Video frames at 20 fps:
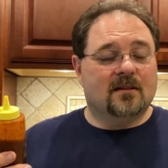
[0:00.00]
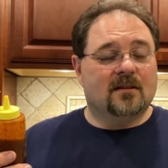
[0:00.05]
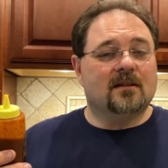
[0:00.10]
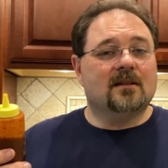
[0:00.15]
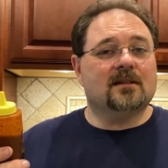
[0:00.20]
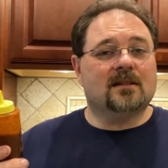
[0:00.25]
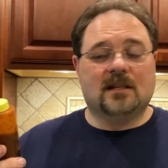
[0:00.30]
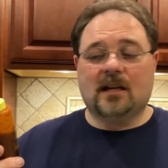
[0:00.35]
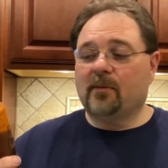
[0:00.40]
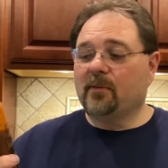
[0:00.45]

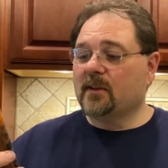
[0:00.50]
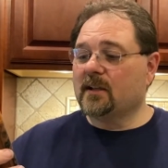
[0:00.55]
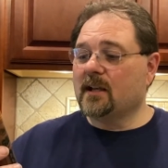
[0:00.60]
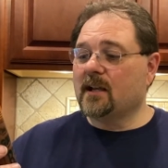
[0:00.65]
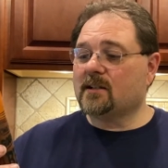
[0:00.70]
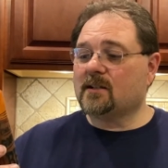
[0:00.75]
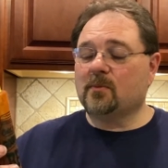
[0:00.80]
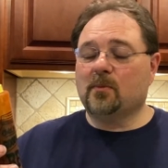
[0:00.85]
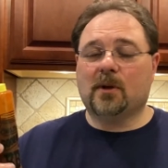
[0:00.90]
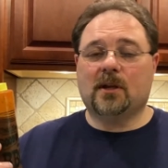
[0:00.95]
It's definitely
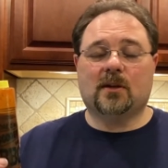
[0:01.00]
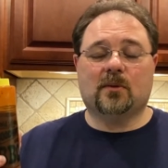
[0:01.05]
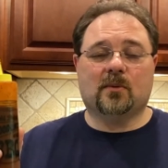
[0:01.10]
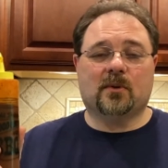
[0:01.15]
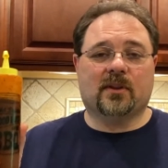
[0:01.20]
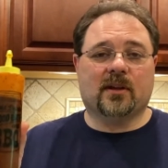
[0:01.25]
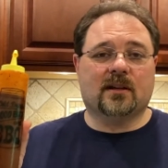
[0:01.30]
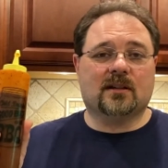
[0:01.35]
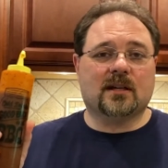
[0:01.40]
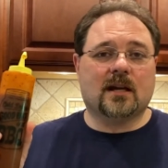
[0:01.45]
got some heat with
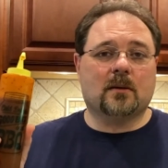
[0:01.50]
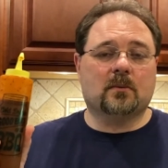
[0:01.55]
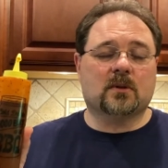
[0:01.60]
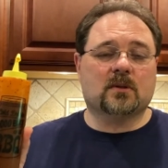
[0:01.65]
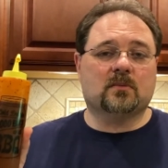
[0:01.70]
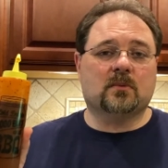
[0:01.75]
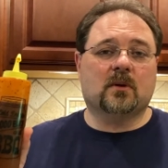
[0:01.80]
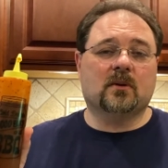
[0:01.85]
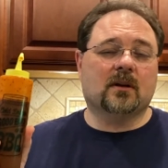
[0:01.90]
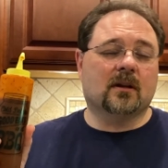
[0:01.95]
that
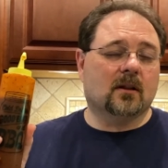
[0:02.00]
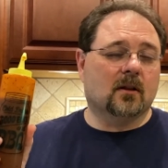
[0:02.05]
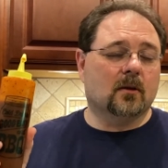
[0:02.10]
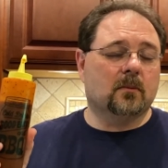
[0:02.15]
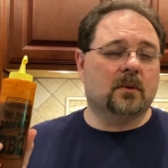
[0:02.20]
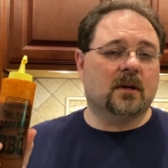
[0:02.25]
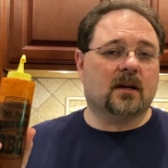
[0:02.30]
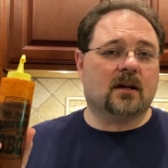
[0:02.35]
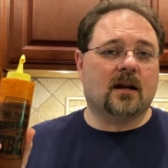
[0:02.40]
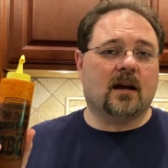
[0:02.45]
tablespoon and a little
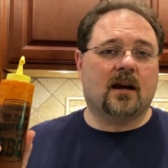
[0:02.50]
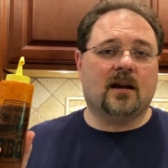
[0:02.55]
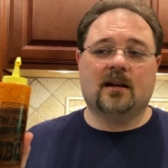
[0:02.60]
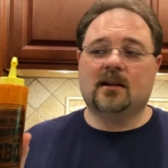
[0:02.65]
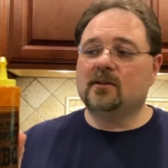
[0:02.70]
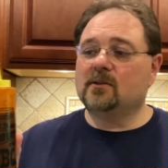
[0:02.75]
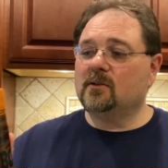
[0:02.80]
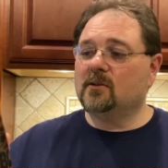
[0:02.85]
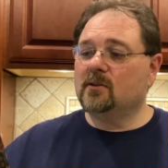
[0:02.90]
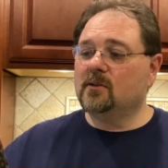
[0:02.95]
bit of
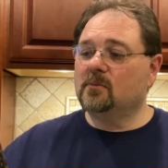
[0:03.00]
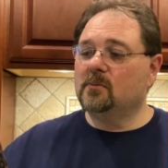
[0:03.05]
cayenne too,